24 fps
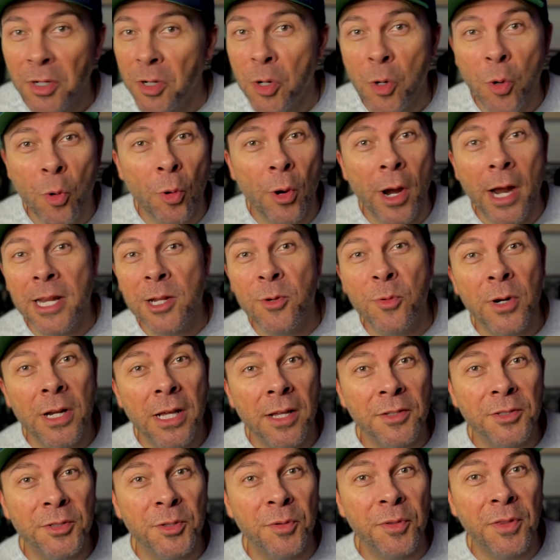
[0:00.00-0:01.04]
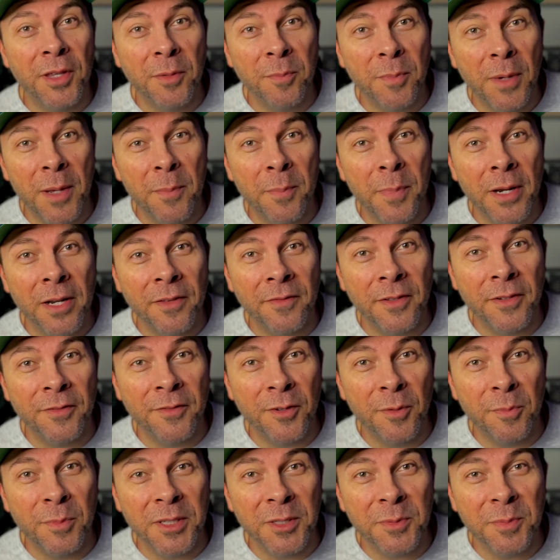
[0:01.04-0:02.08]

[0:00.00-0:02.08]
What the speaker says: or anyone else you think might benefit from this